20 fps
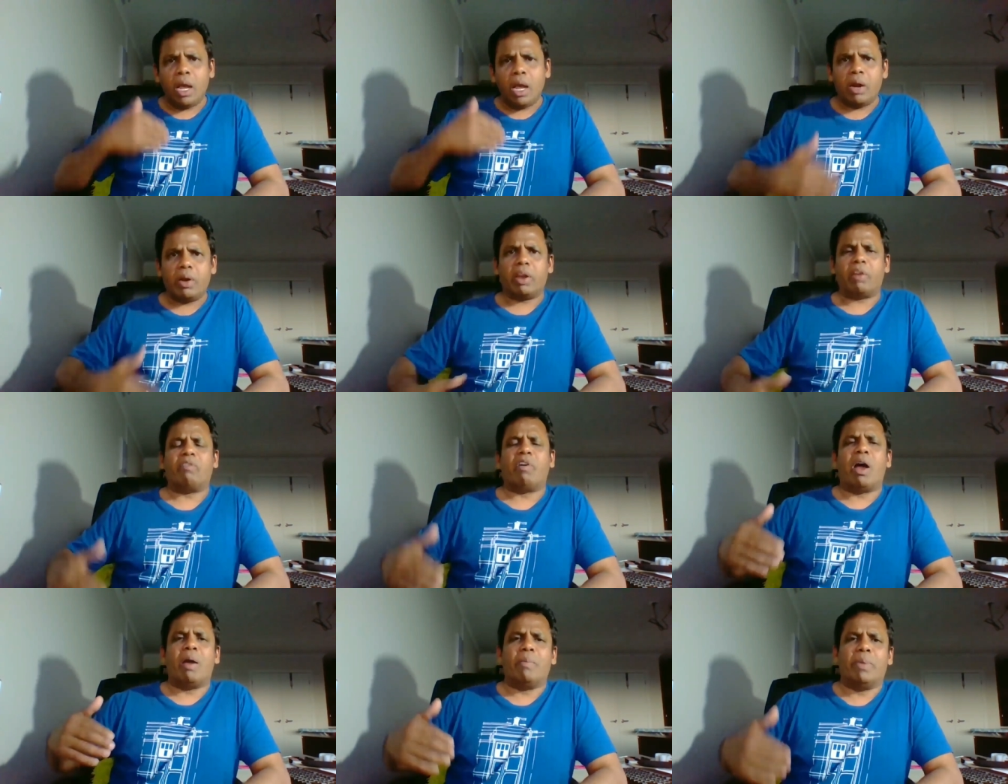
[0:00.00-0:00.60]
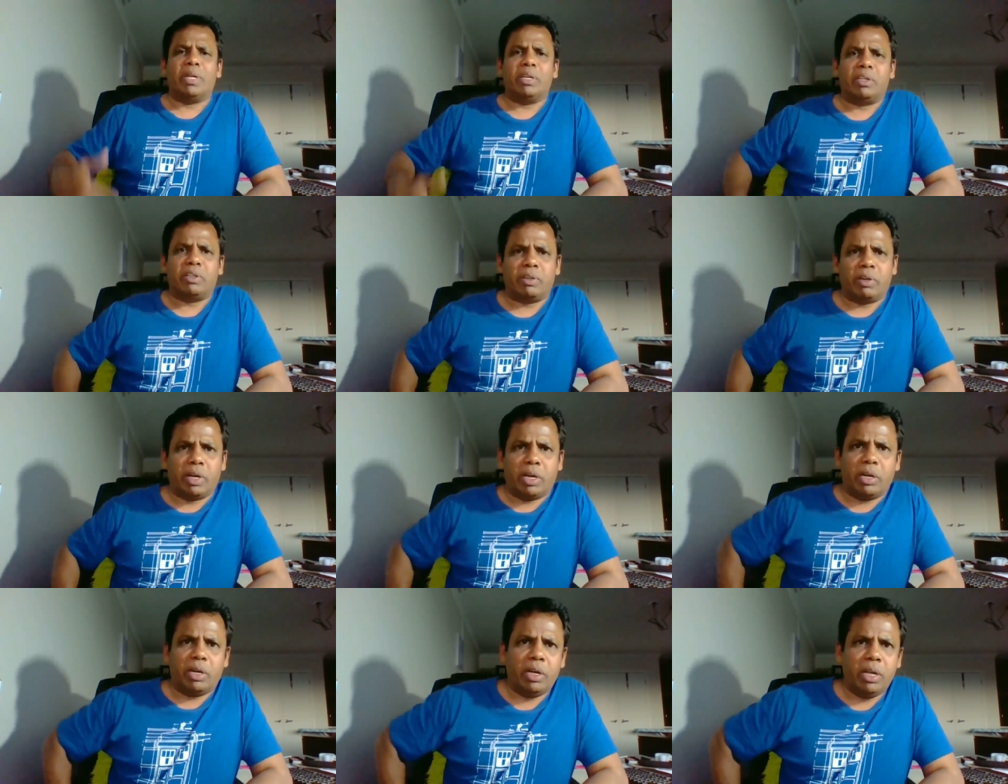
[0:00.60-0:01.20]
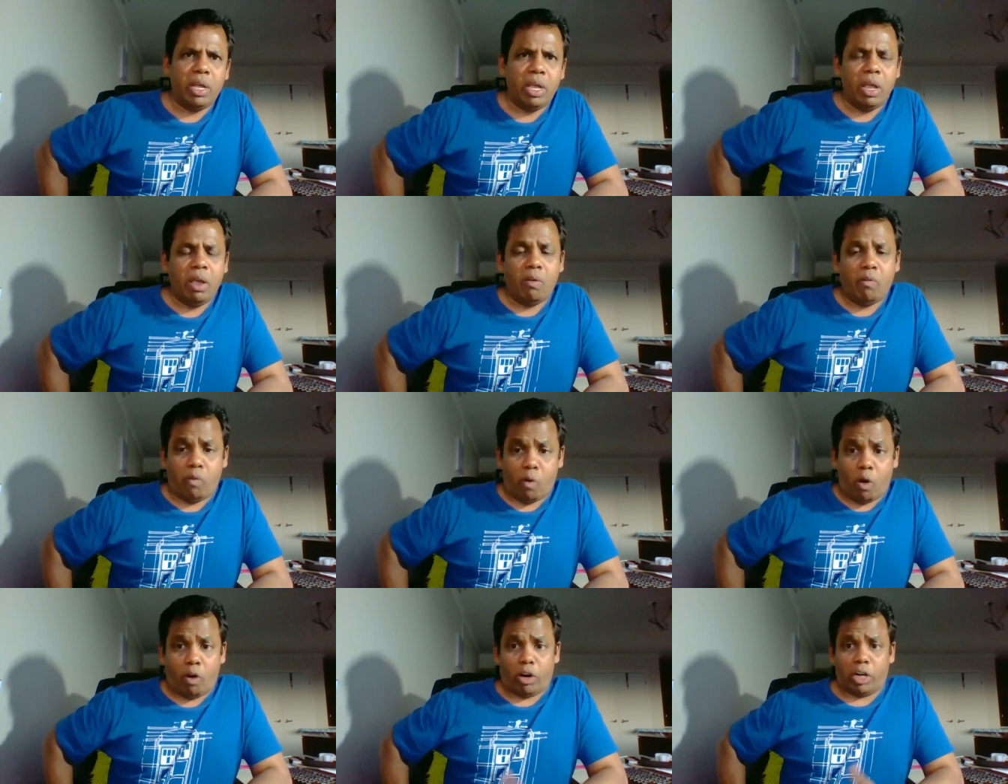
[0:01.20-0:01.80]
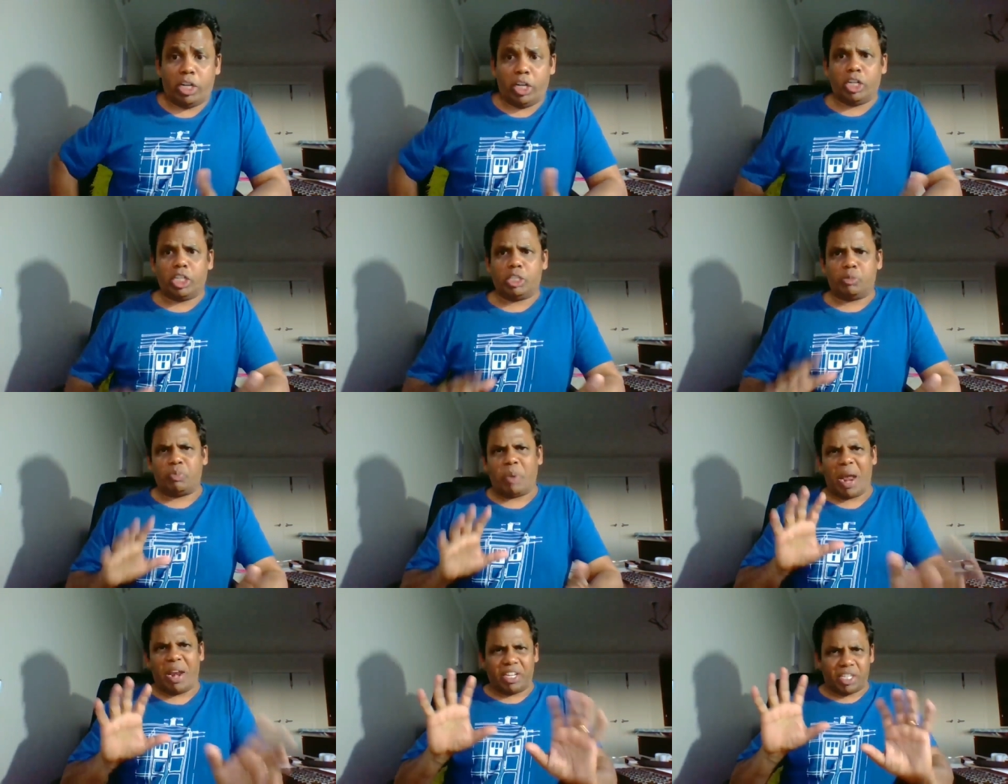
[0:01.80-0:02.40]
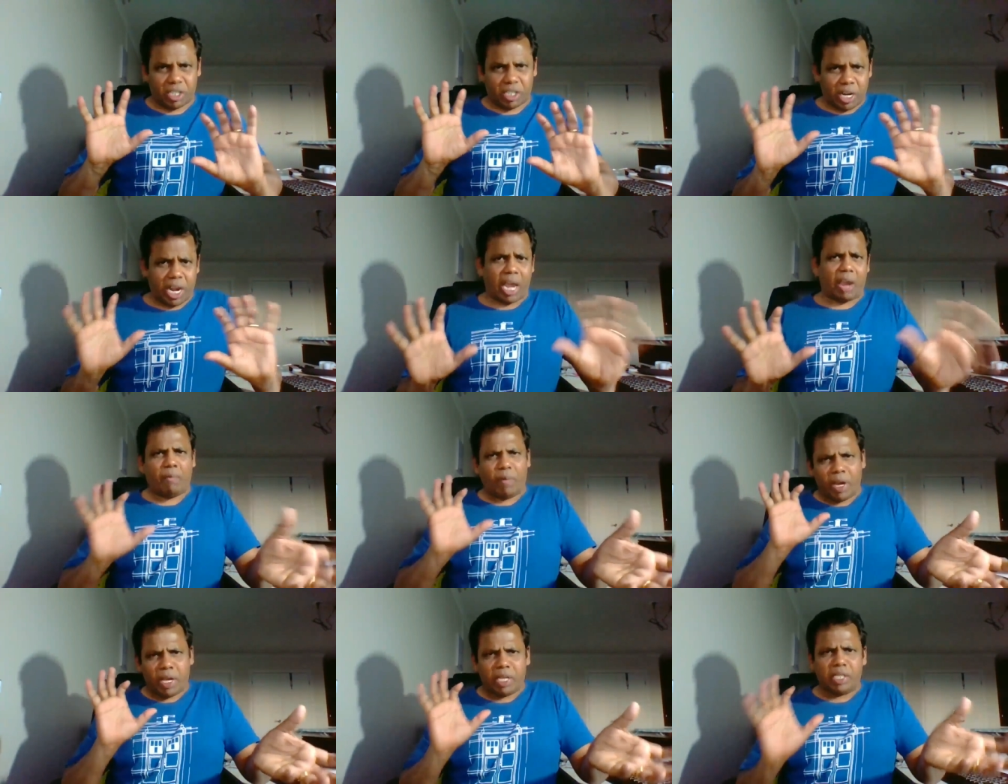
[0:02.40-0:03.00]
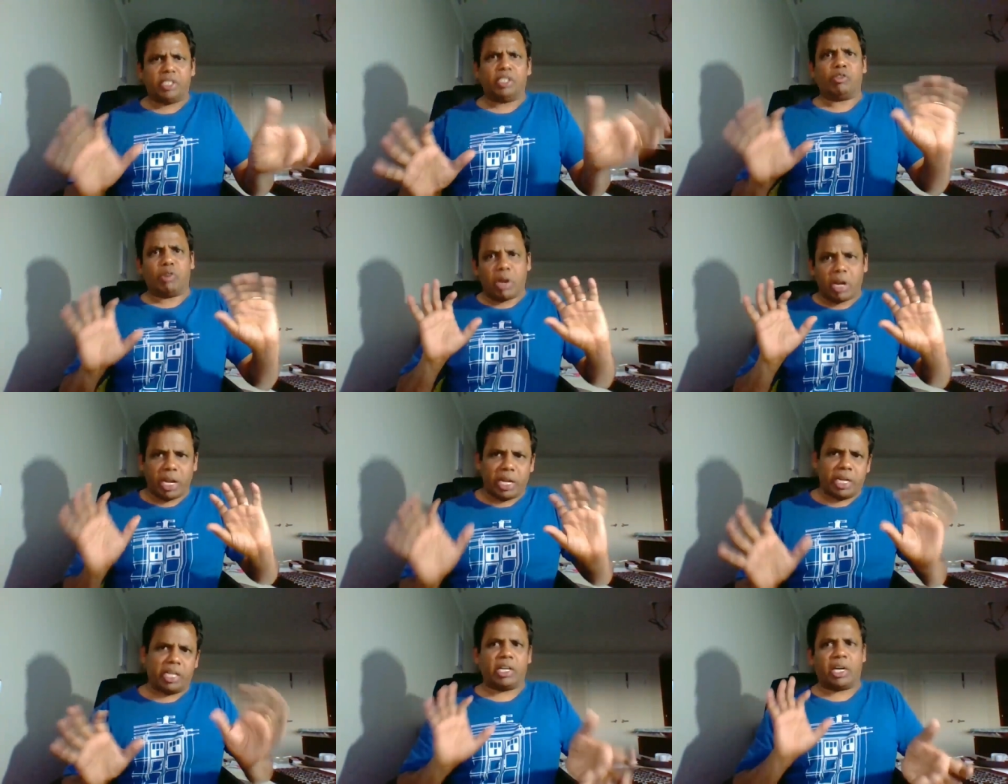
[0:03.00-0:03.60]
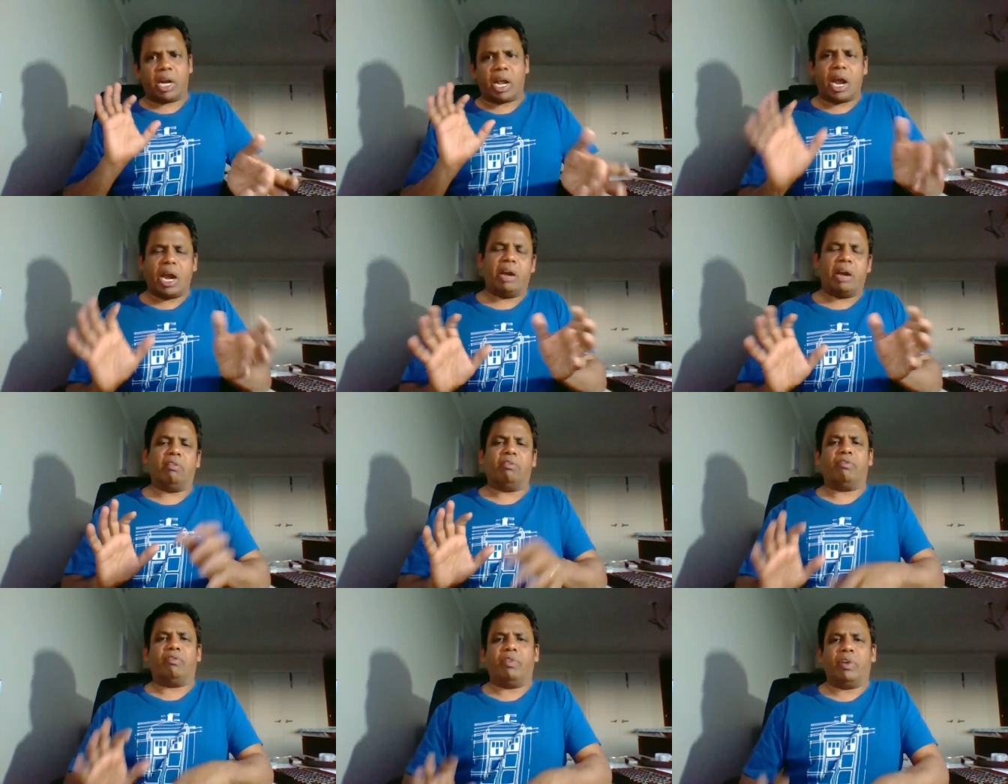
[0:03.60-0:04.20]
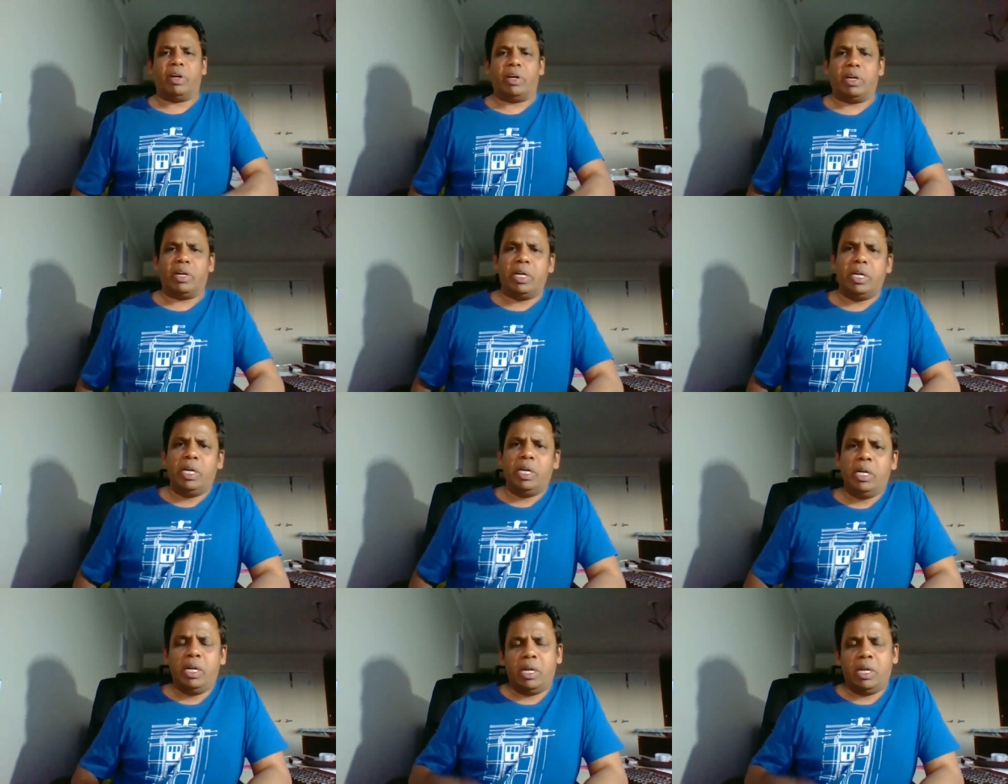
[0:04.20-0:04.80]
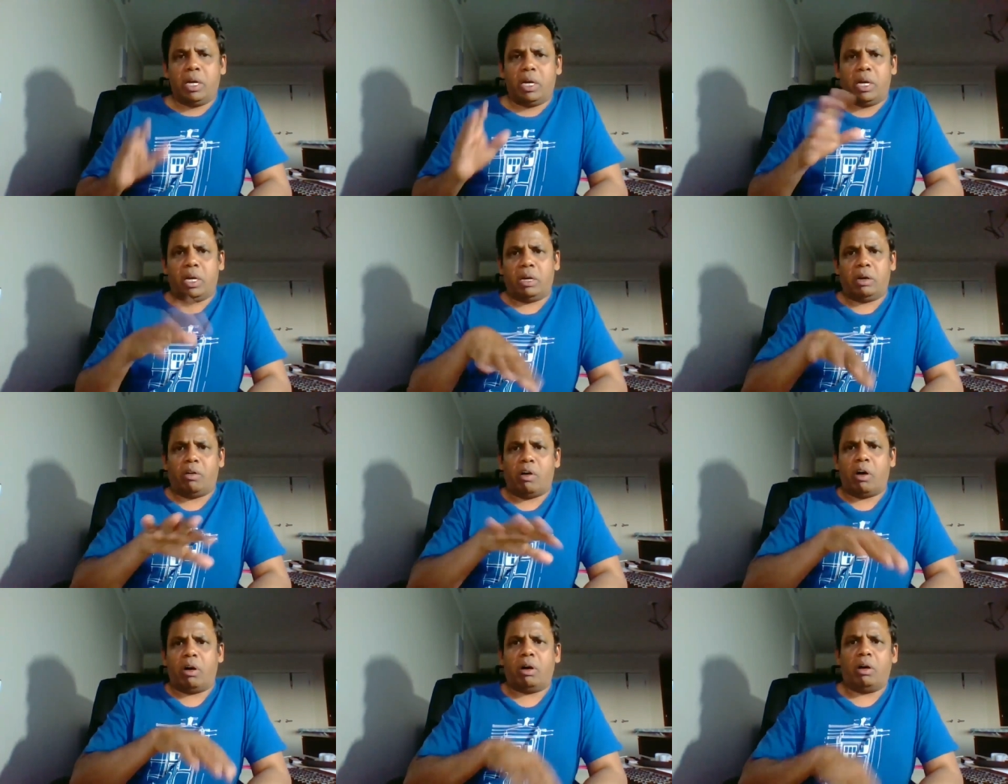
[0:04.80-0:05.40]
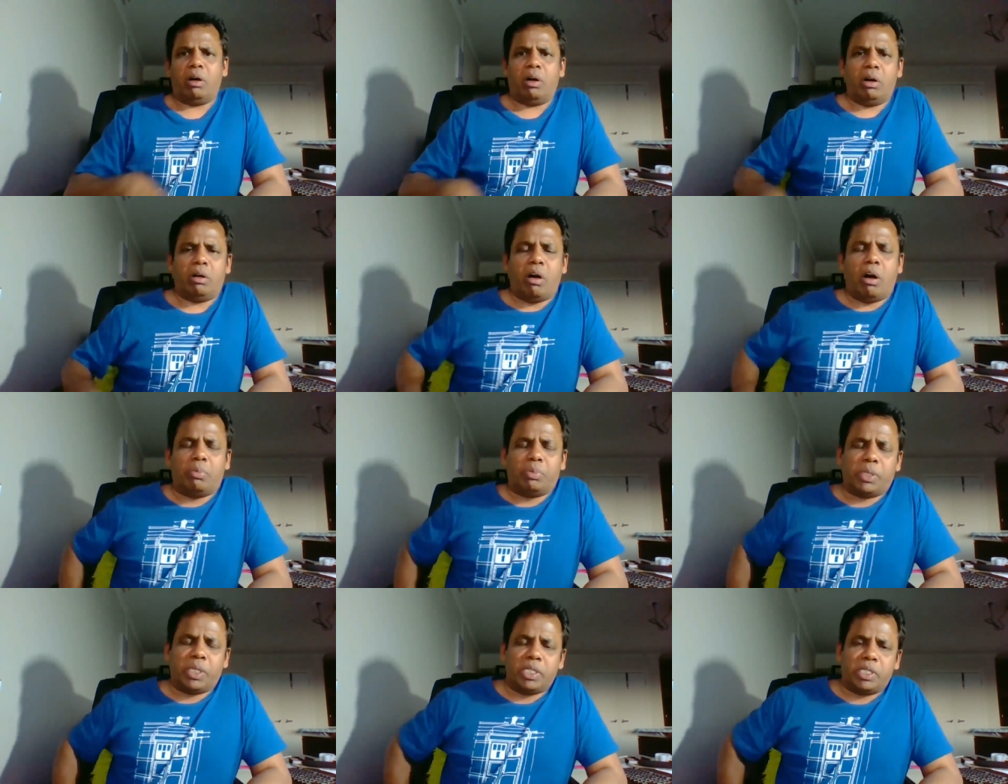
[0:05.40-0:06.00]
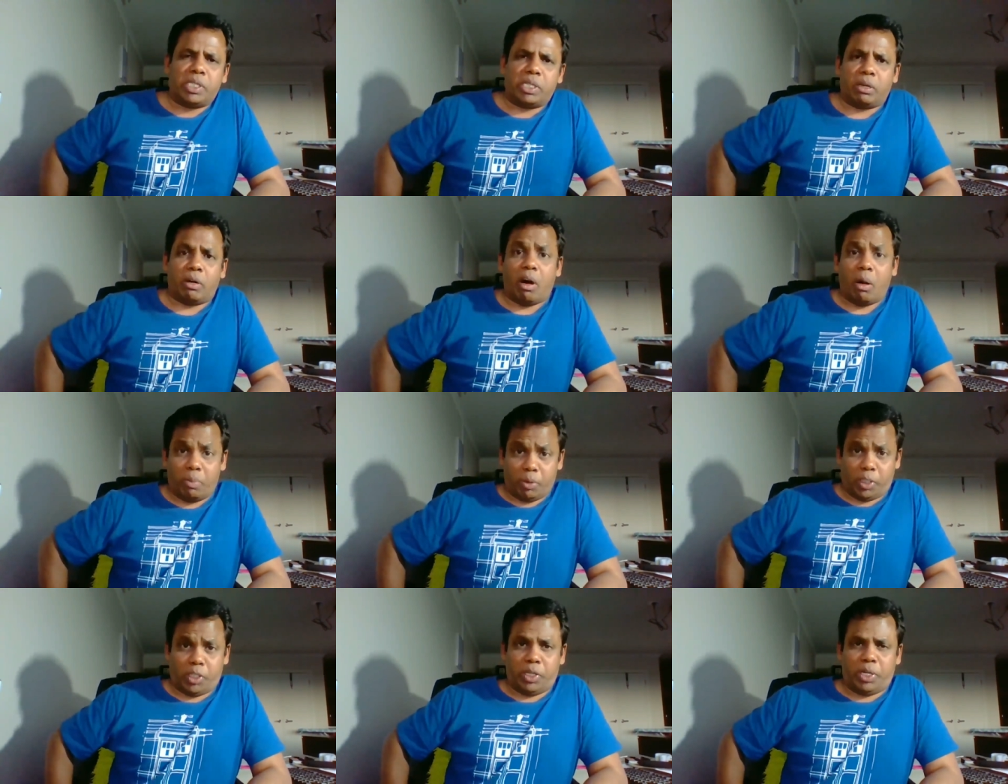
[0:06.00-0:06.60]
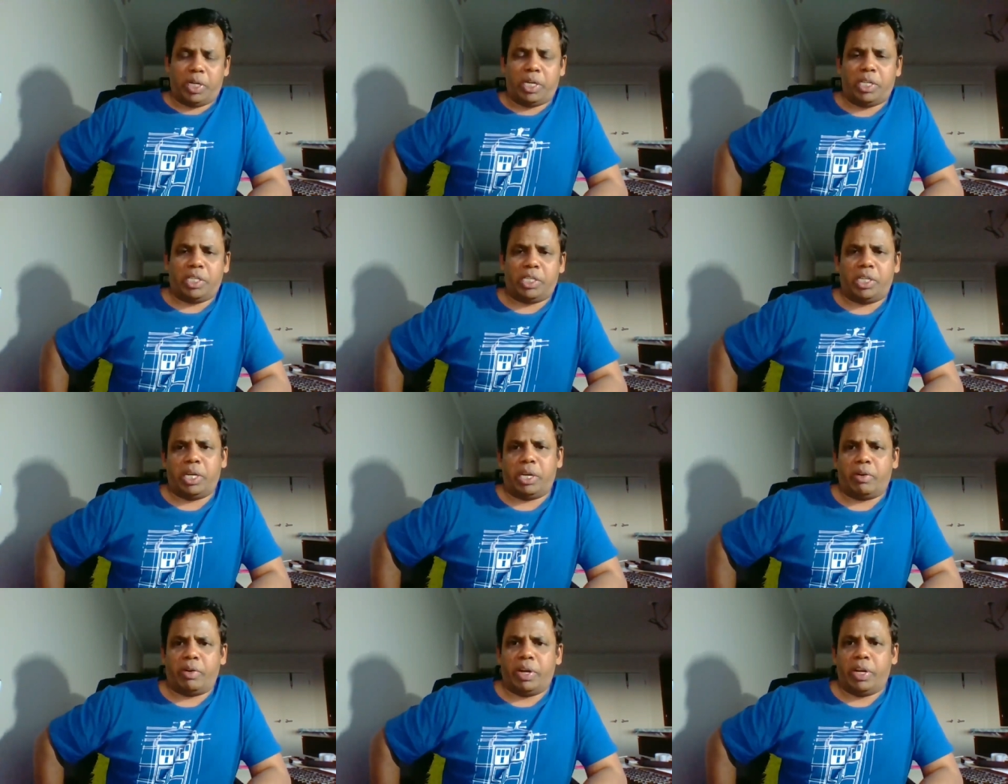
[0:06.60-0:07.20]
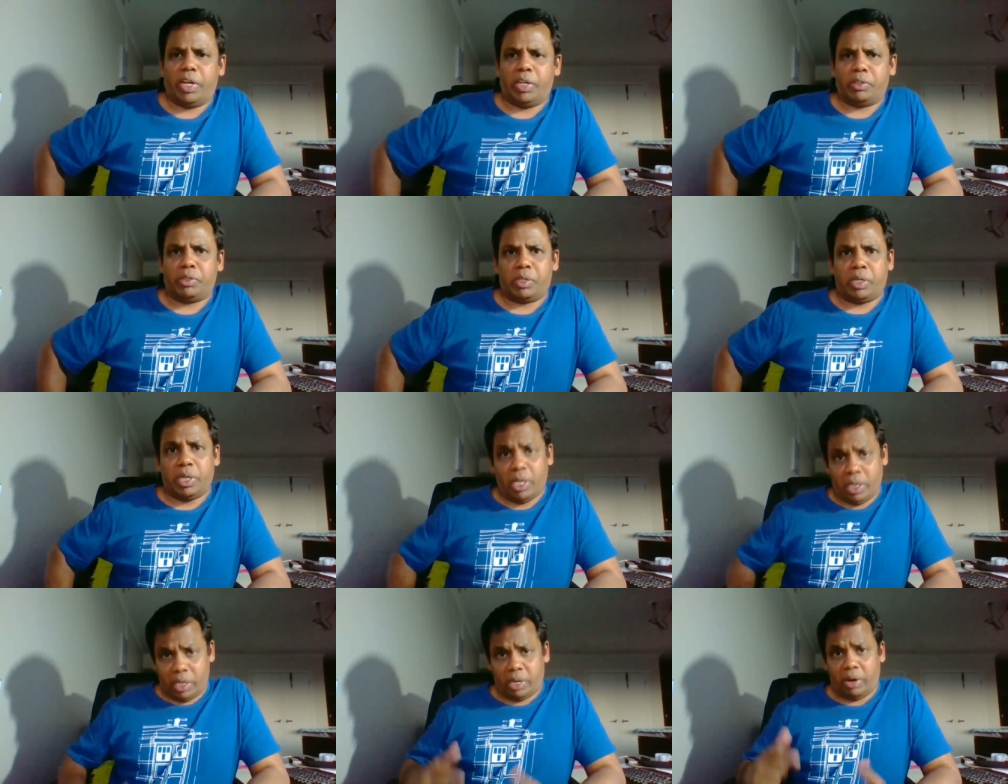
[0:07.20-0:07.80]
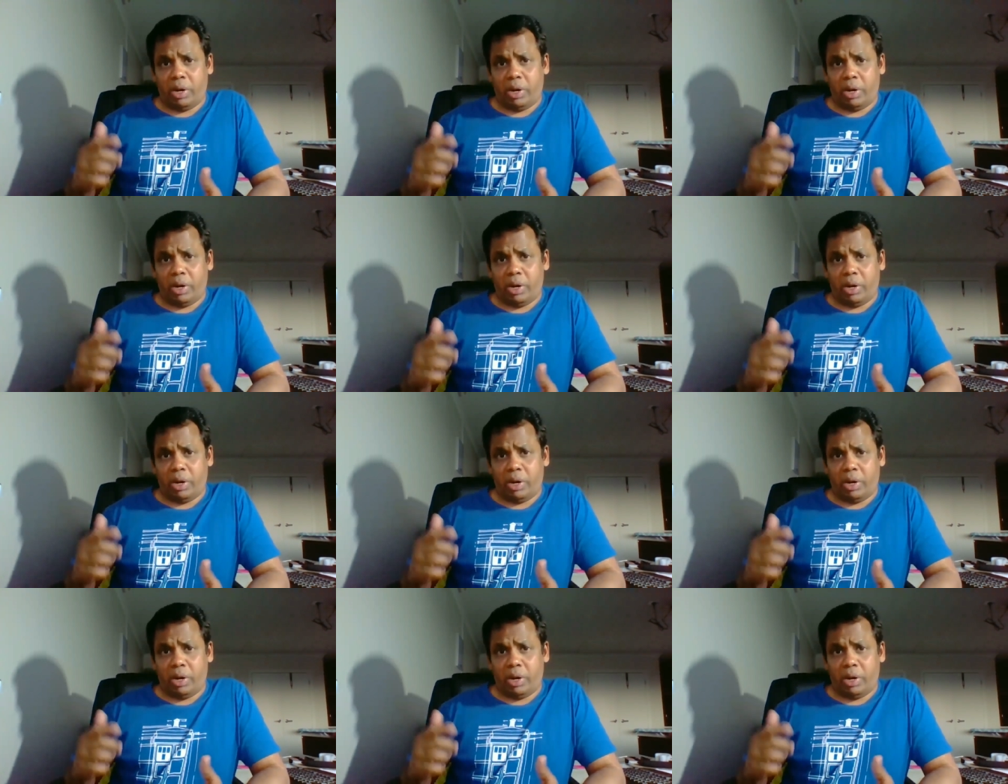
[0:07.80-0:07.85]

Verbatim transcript: uh, requirement uh, for you know Spanish language related kind of uh, uh, uh, uh, options opportunities here in New Zealand.